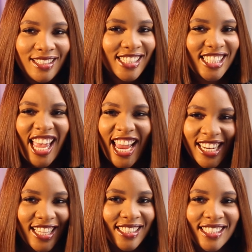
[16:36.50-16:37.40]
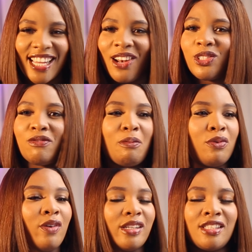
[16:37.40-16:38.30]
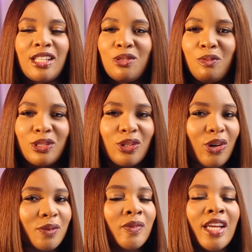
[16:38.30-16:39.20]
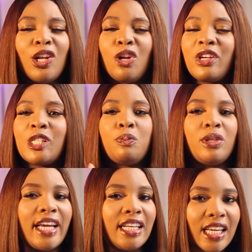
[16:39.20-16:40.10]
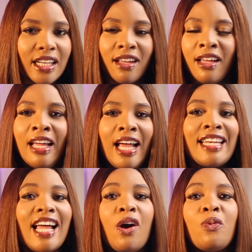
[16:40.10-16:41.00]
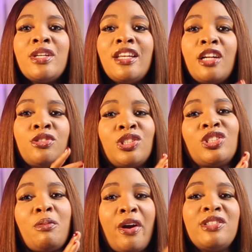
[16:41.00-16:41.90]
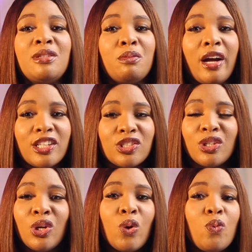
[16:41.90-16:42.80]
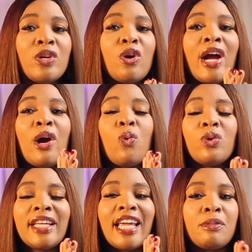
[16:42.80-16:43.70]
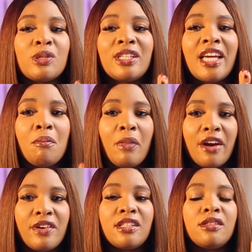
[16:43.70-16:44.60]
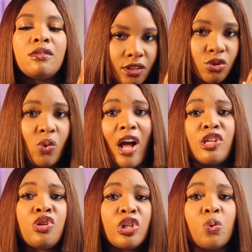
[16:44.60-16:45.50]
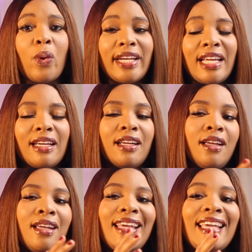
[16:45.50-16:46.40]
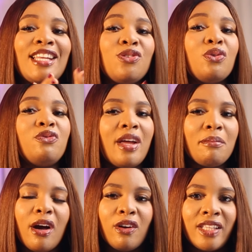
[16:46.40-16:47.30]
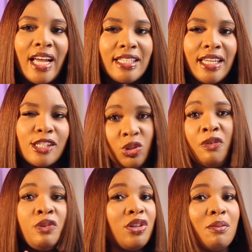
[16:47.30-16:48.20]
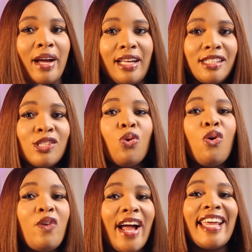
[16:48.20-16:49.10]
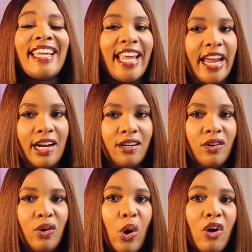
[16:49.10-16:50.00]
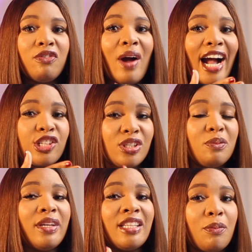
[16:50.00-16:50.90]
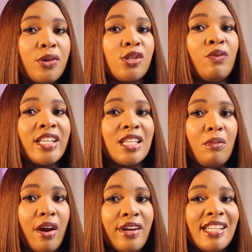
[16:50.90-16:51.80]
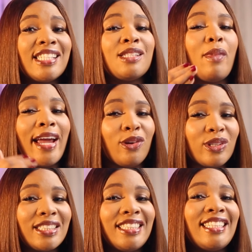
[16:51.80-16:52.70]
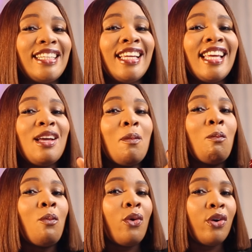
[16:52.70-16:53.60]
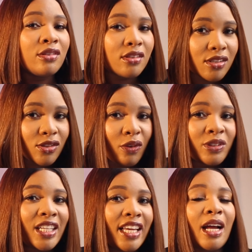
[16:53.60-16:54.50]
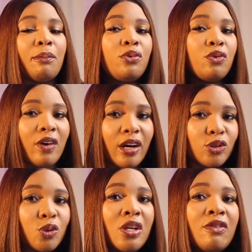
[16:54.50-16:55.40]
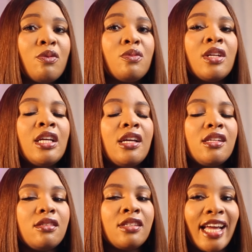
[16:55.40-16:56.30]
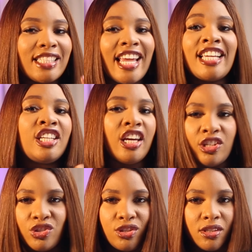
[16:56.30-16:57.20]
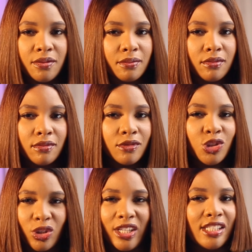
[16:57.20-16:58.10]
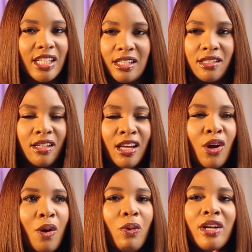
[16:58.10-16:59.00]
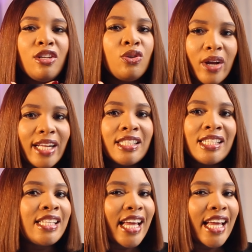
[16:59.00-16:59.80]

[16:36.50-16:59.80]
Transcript: silence. A lot of approvals needed to be done, a lot of explaining. Now we did our traditional marriage in March. We were only able to get married, do our church wedding in November of that year. So if you do the math, it's over a year of actually being in the process of getting married. This is minus the months of seeking approval to even get engaged. Do you understand? But look at it, it's